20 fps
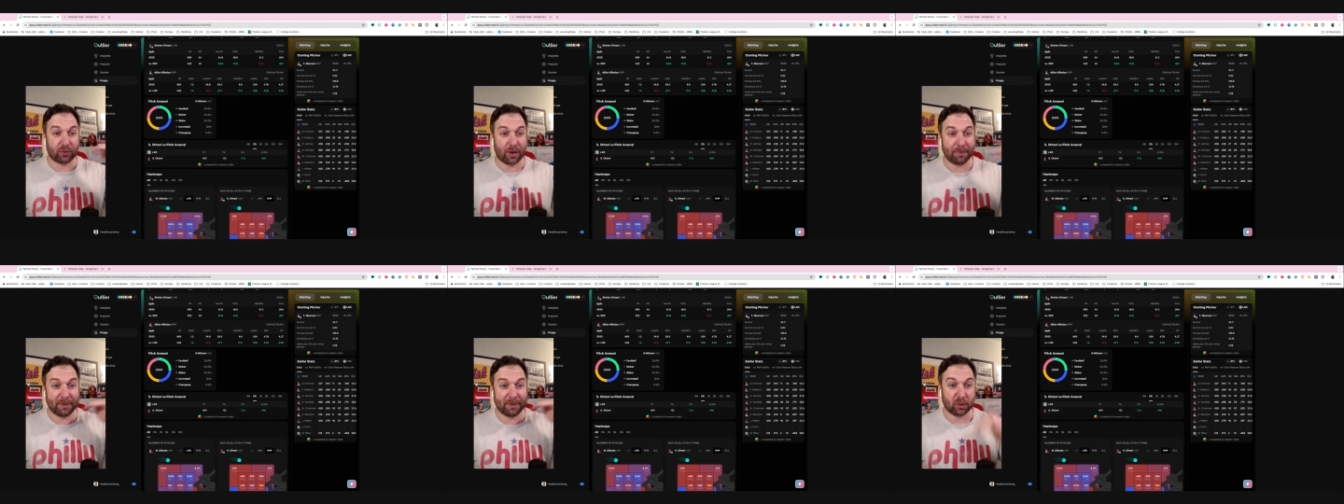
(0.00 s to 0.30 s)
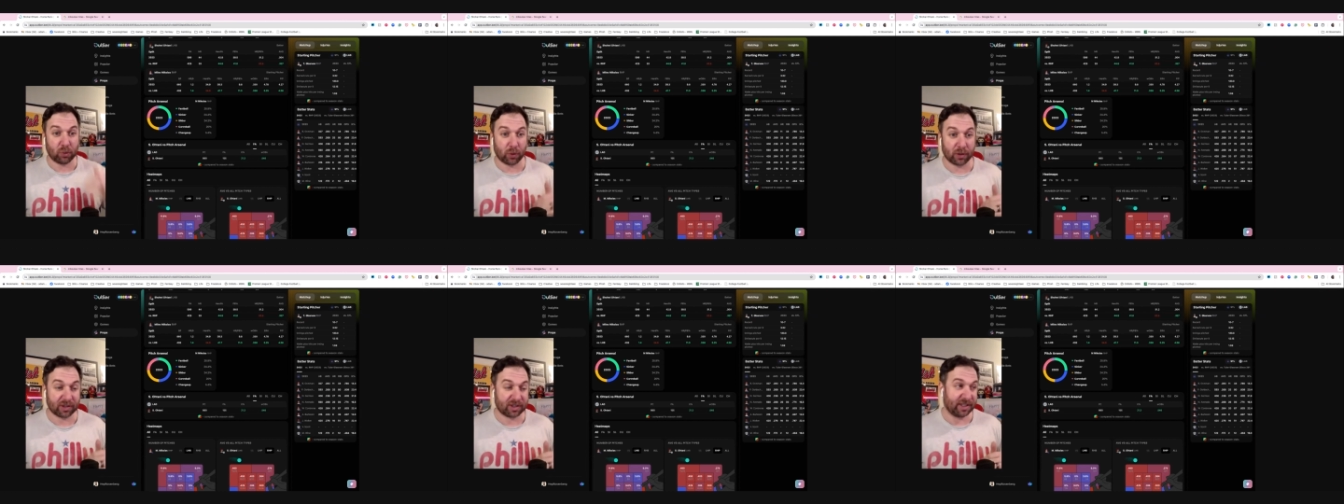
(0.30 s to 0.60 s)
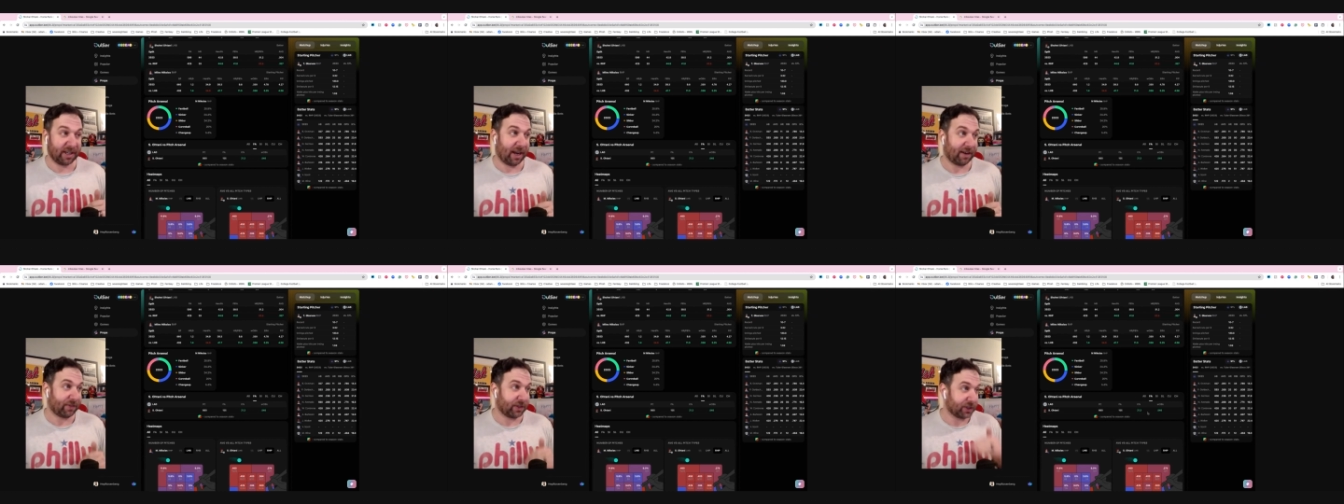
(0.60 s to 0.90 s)
Red means worse
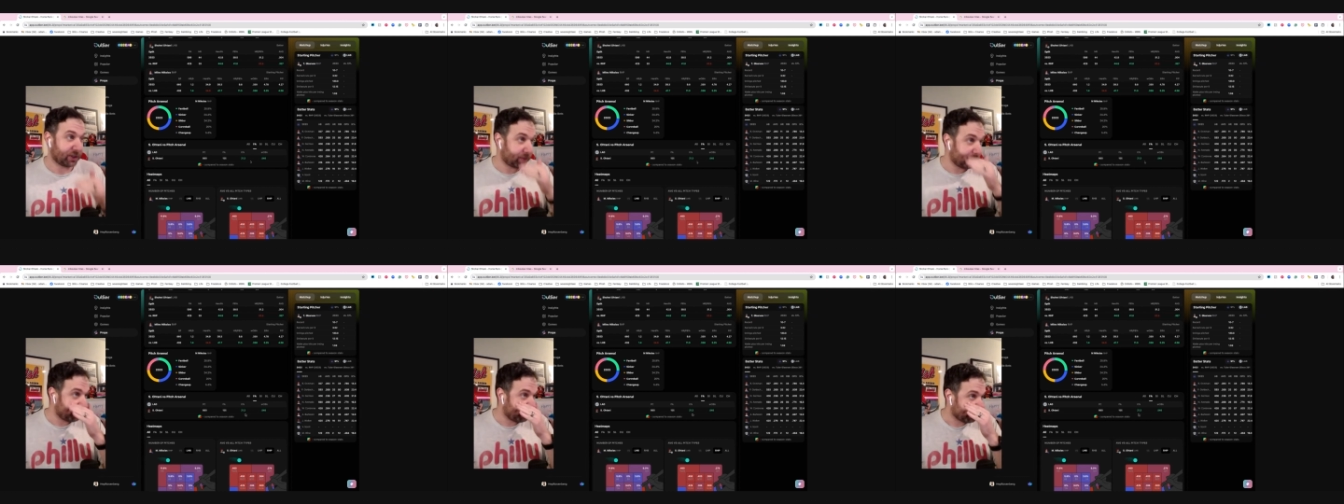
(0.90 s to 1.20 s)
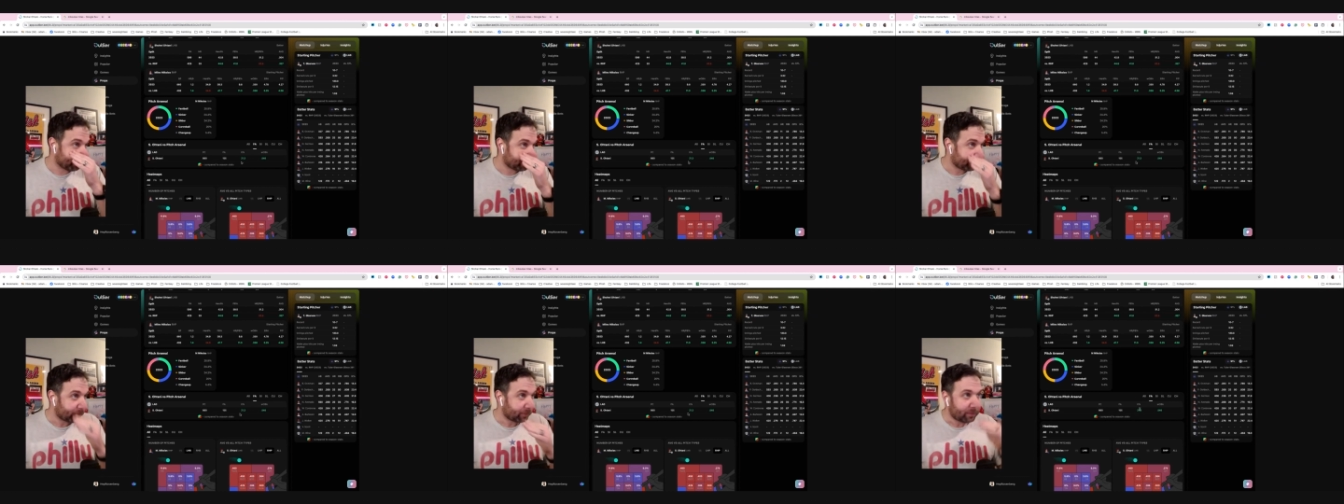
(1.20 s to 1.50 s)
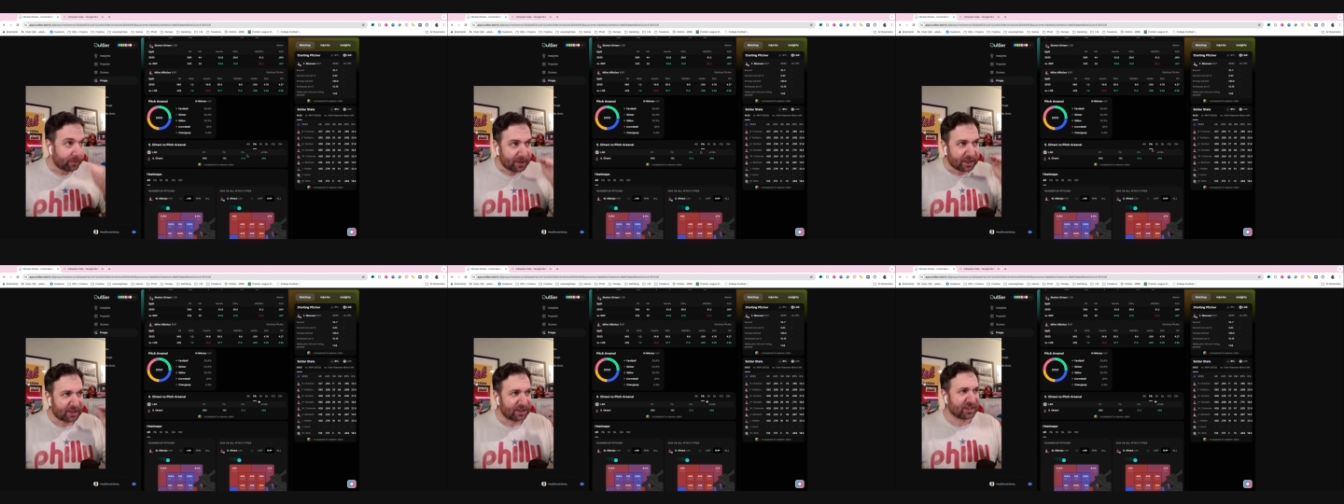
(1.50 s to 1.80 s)
than average.
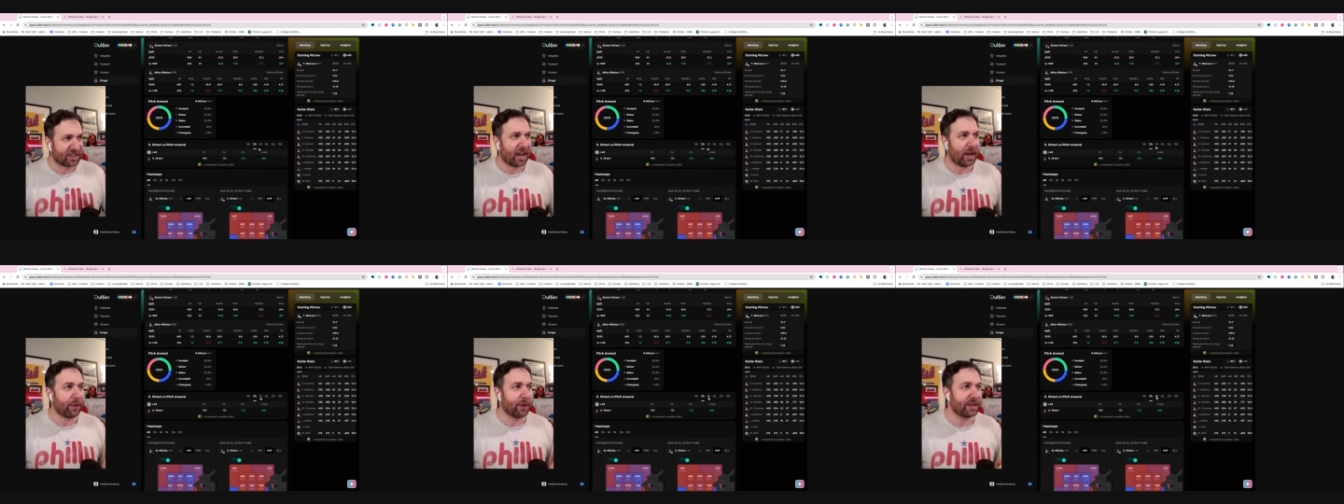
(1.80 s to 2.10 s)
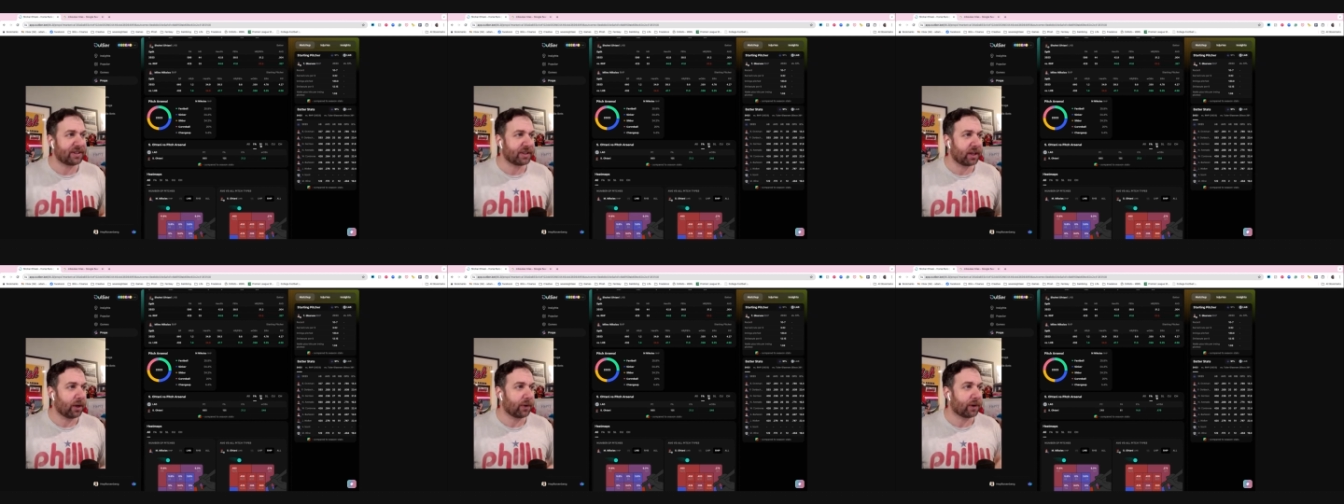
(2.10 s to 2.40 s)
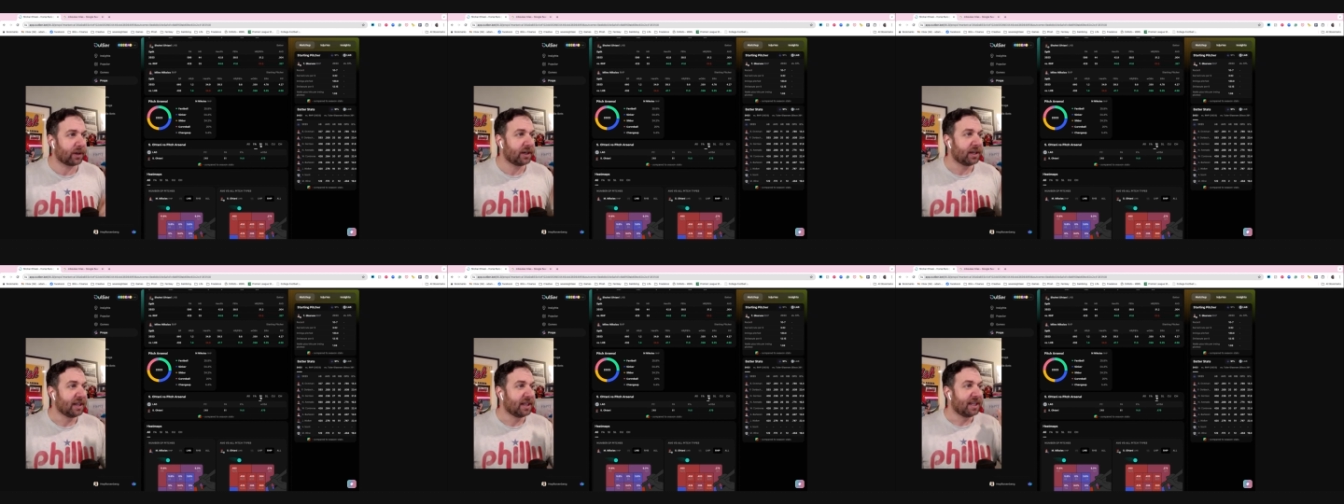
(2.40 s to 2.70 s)
His K rate's
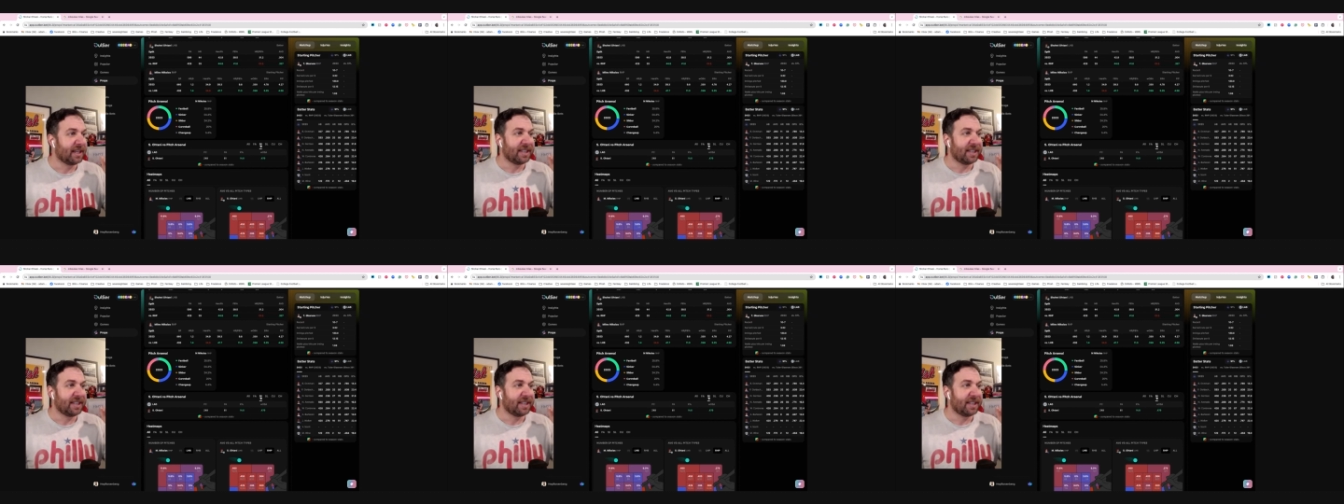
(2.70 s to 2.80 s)
lower.